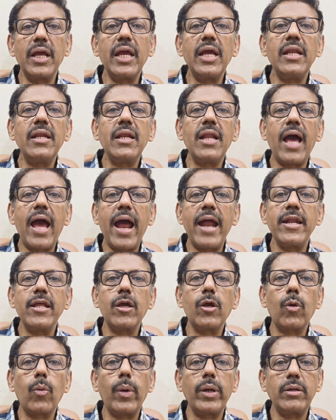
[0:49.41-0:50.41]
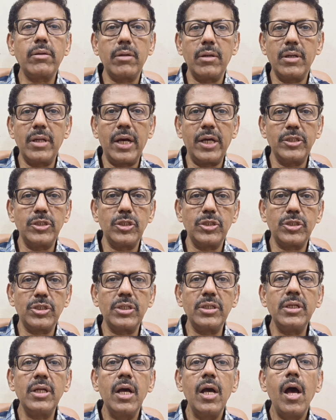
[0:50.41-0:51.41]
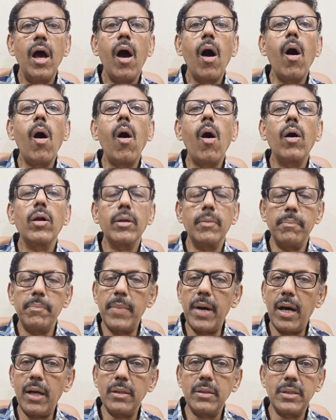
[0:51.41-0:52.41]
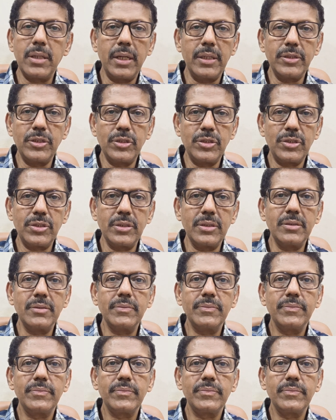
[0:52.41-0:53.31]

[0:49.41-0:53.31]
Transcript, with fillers: inadequate digestion or maldigestion.